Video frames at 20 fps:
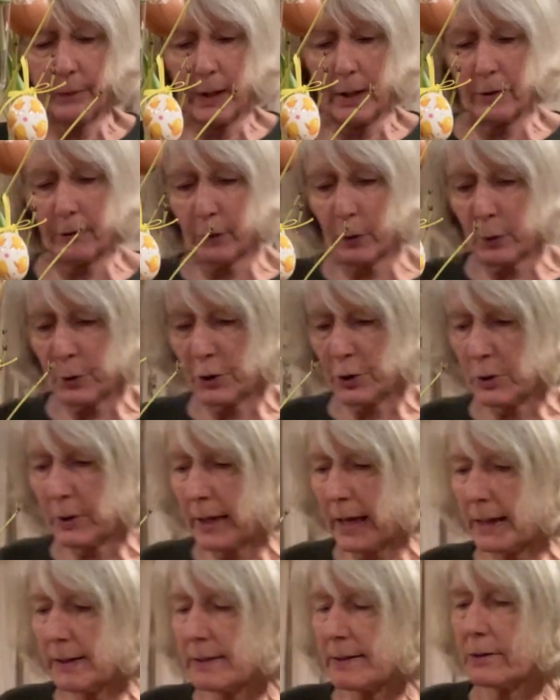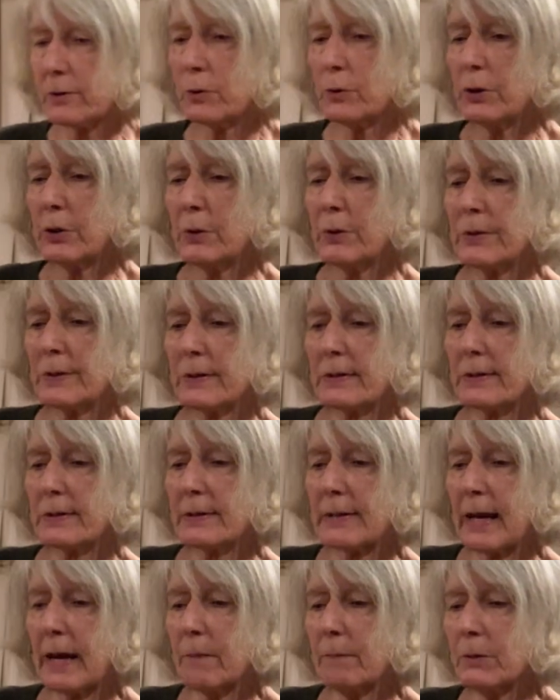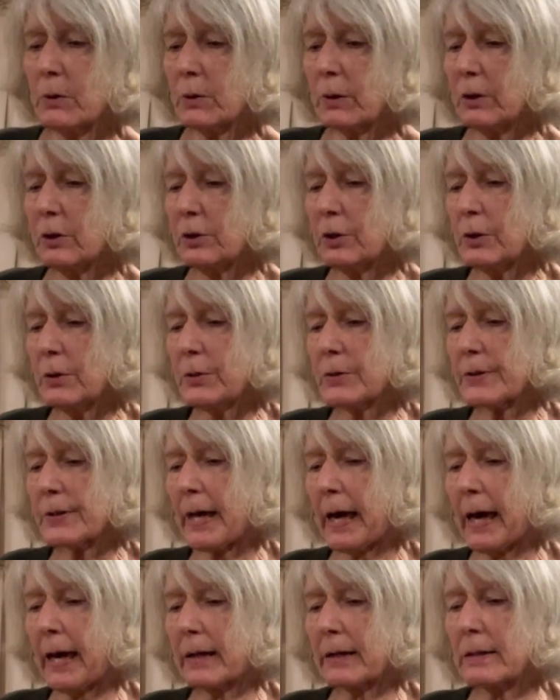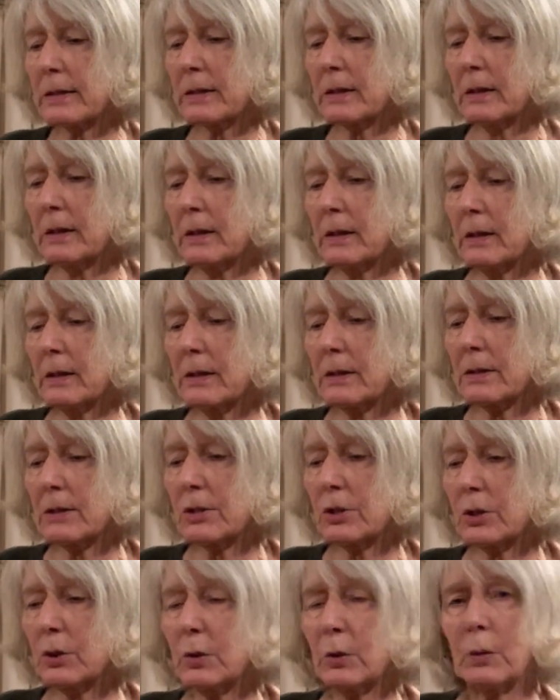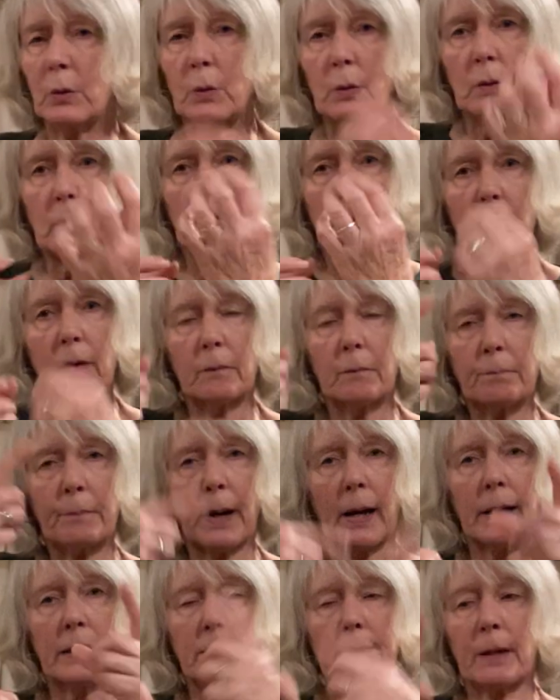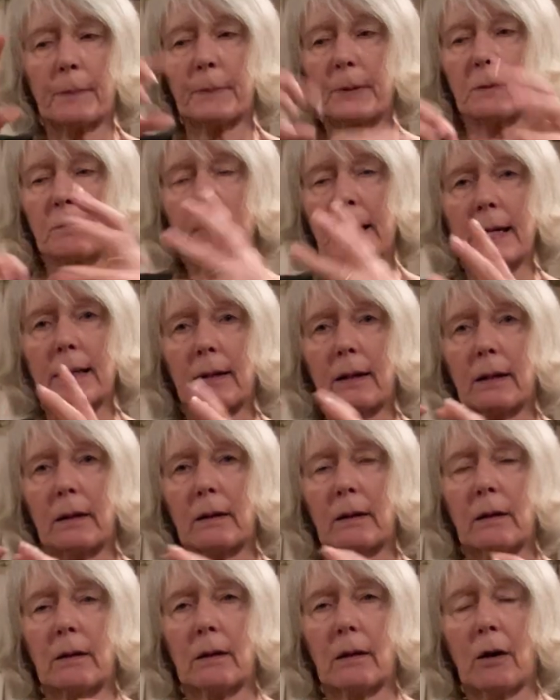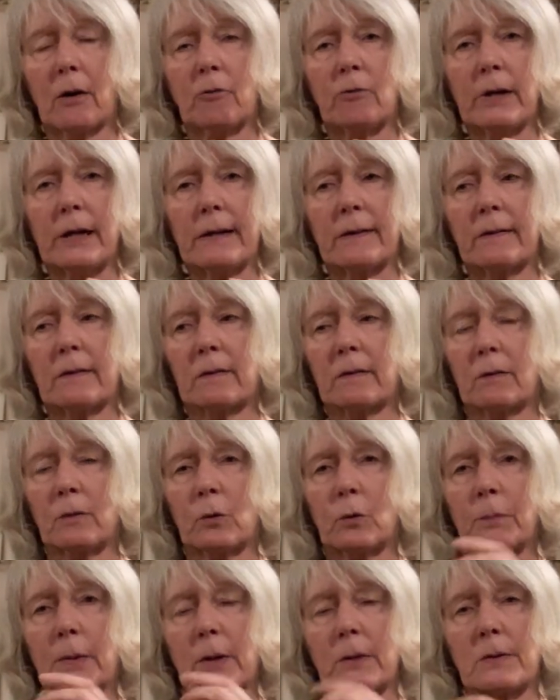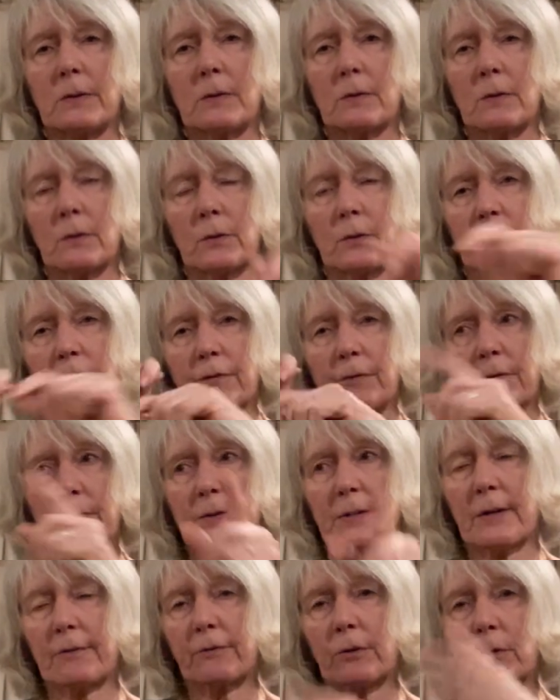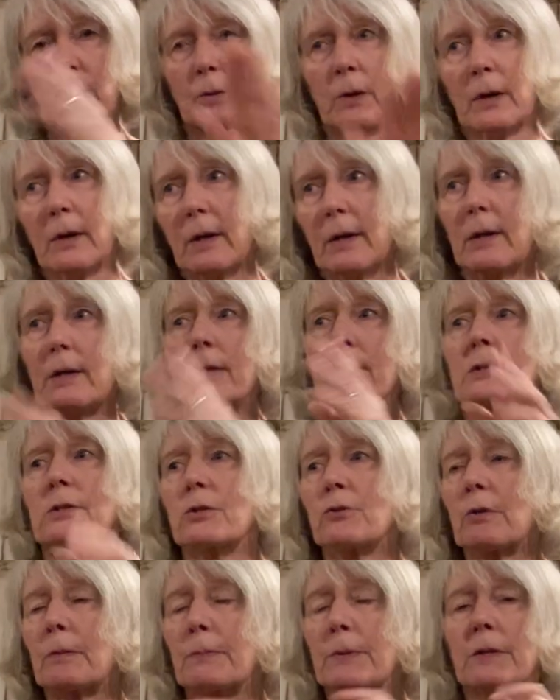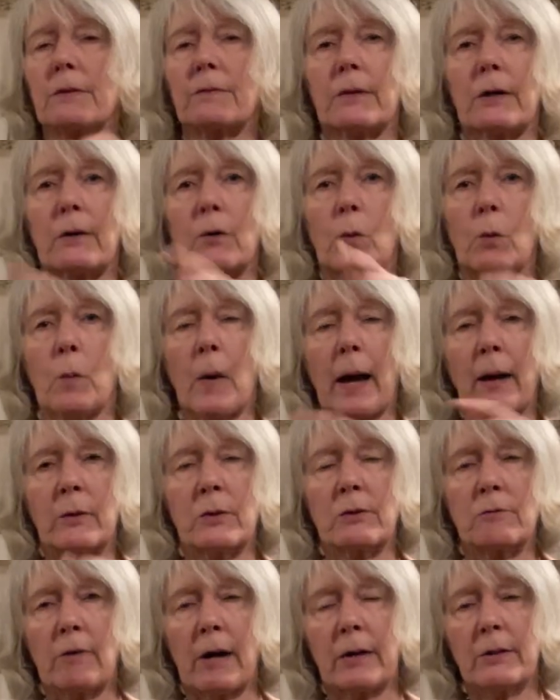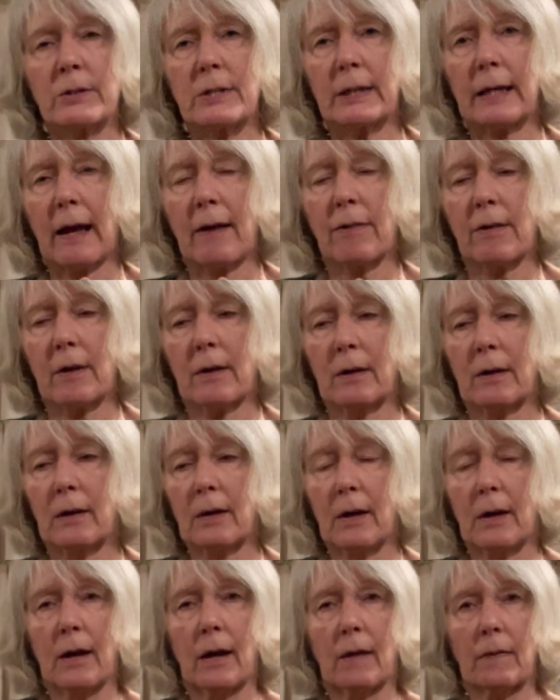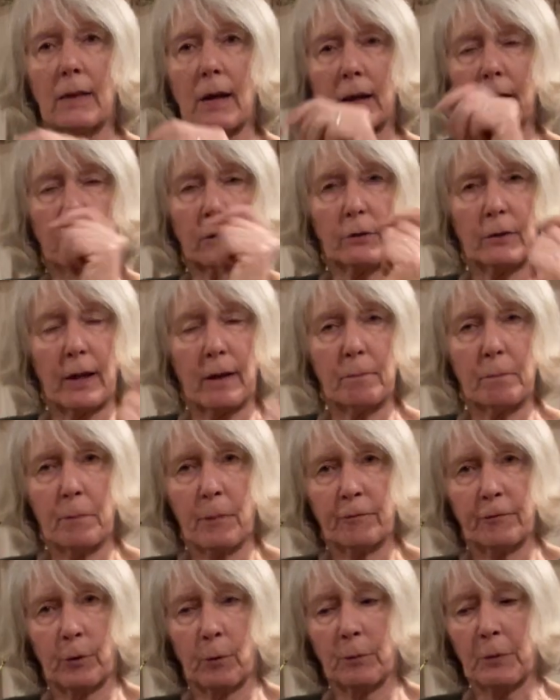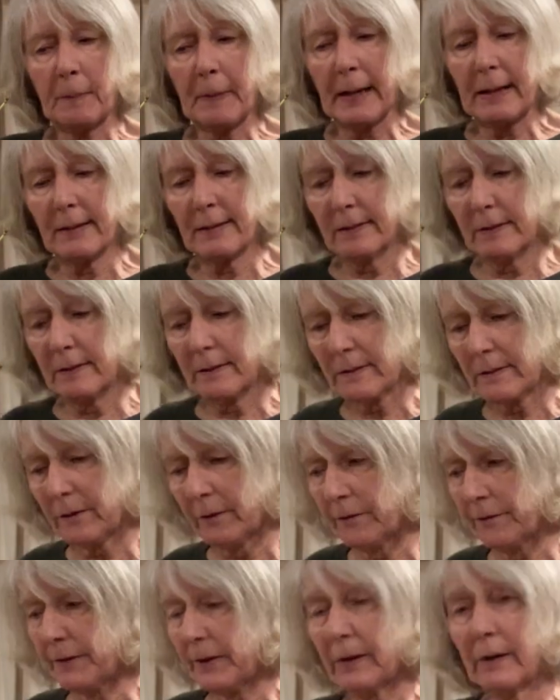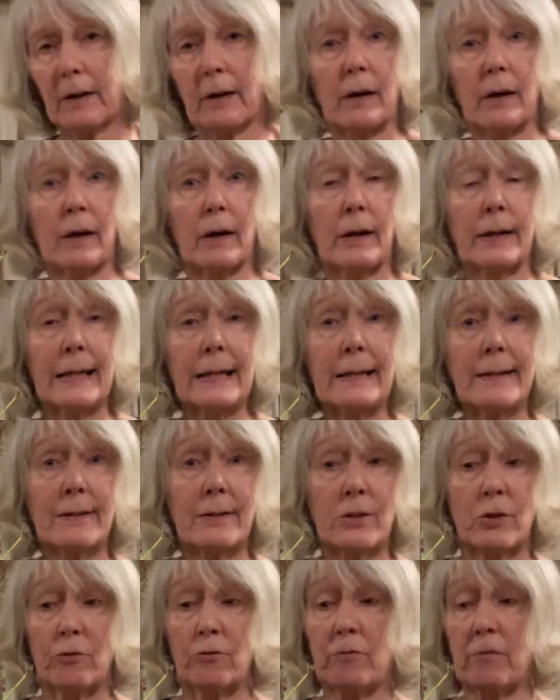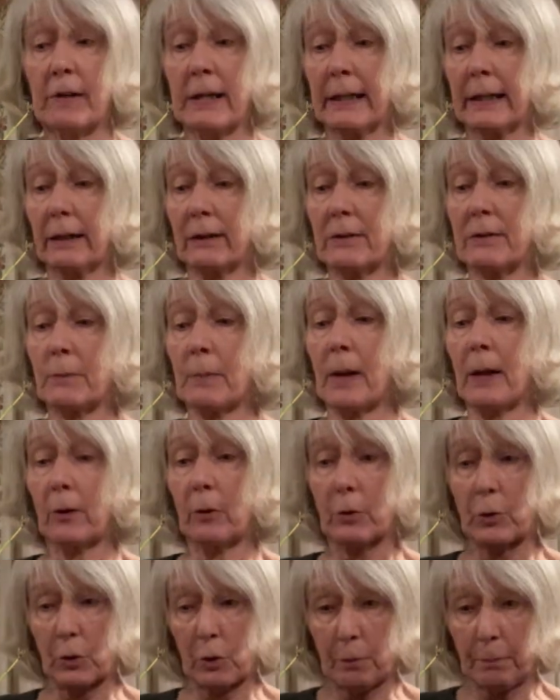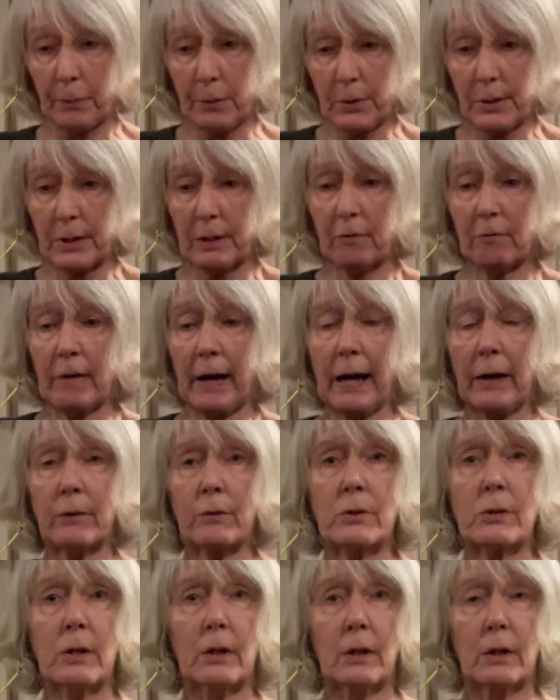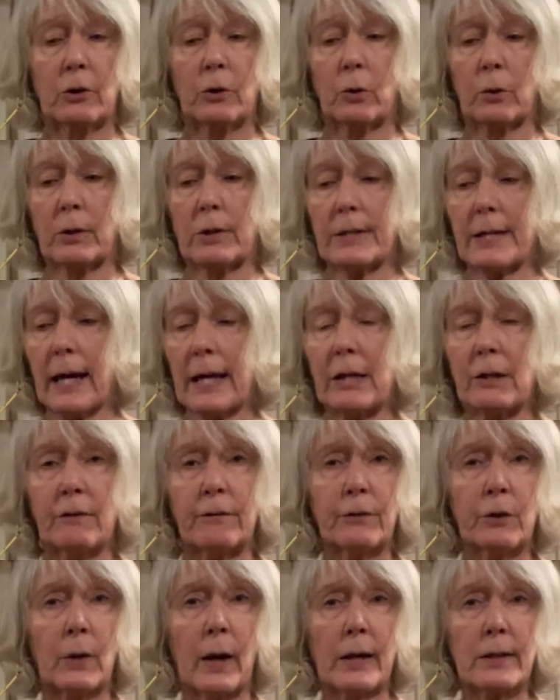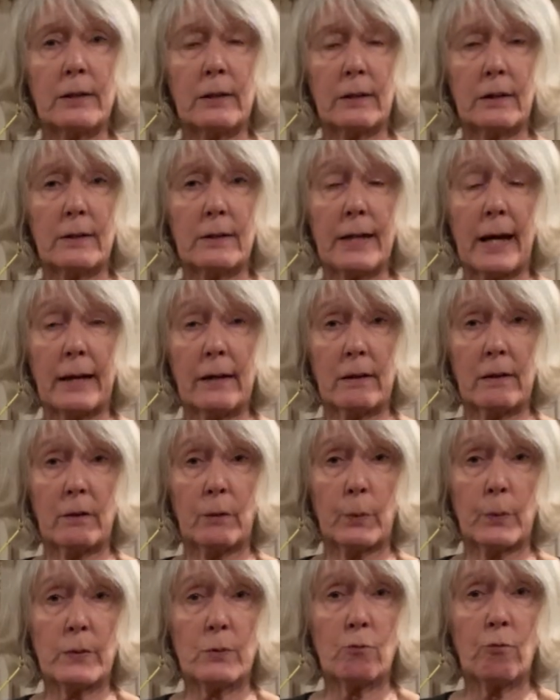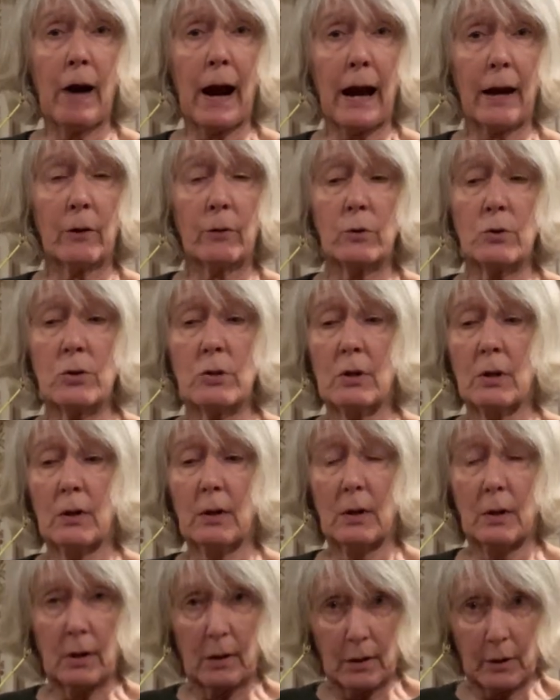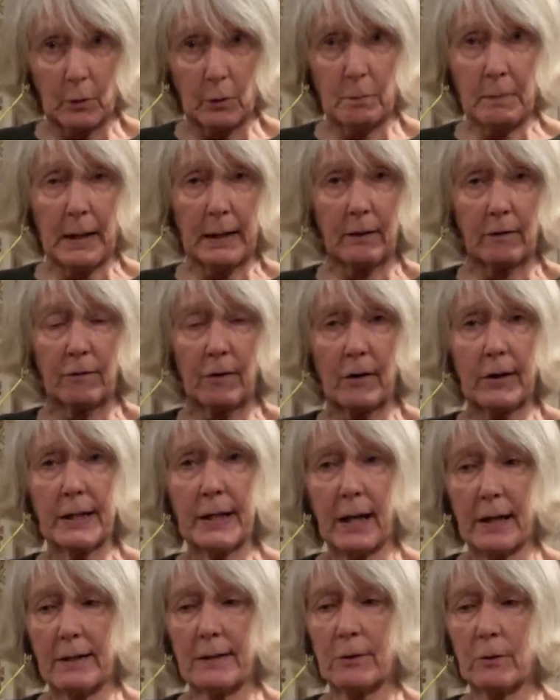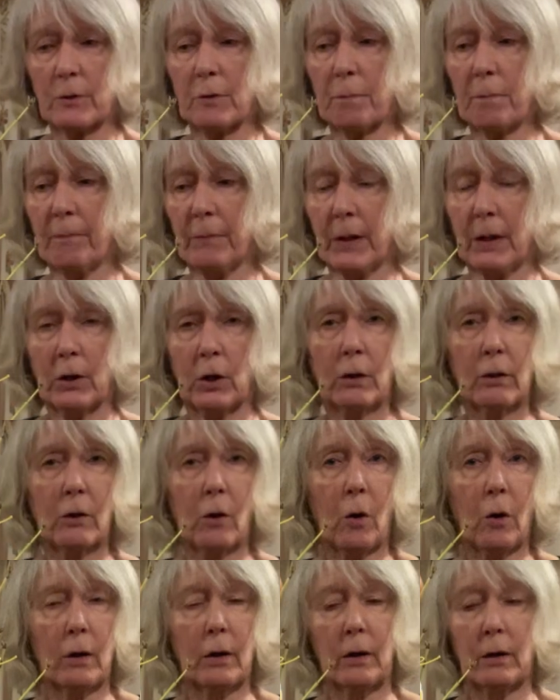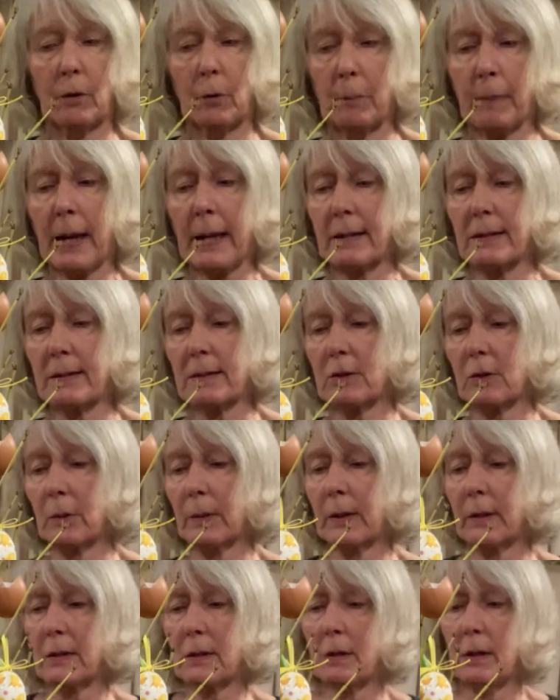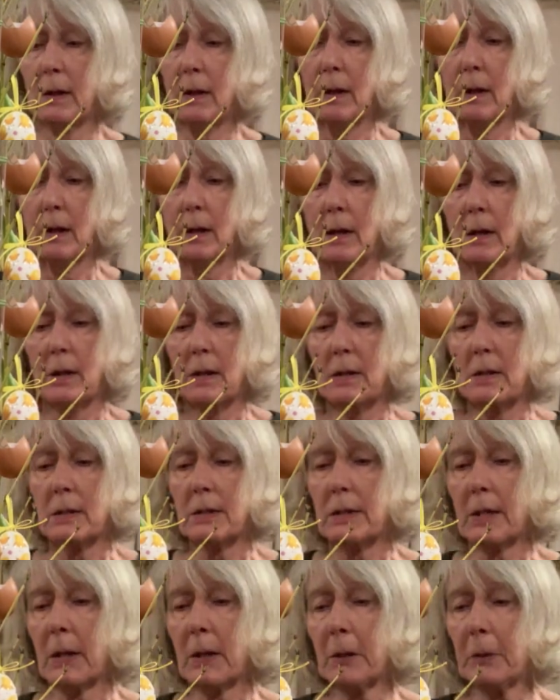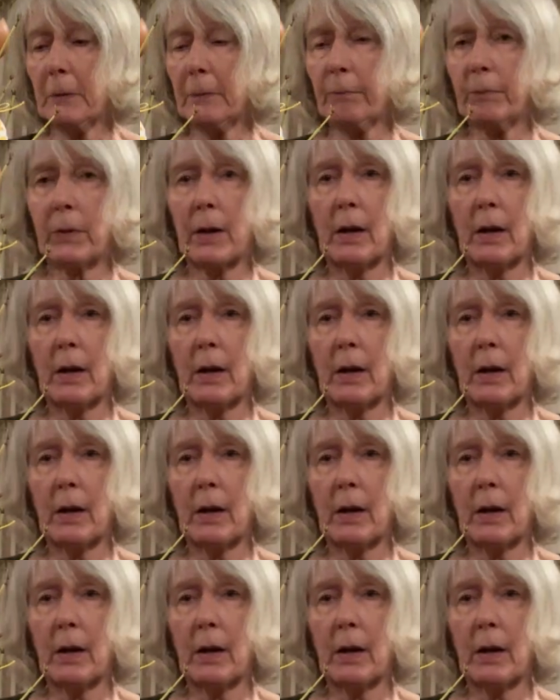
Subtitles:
and of course you can still use the stem, you can use that to bind up and make a wreath, almost sort of several strips of it all wound round together, and that could then form the basis of an Easter ring as well, or you could put it round your container. If you had a container that was round, it would make a very nice sort of collar or base to it. So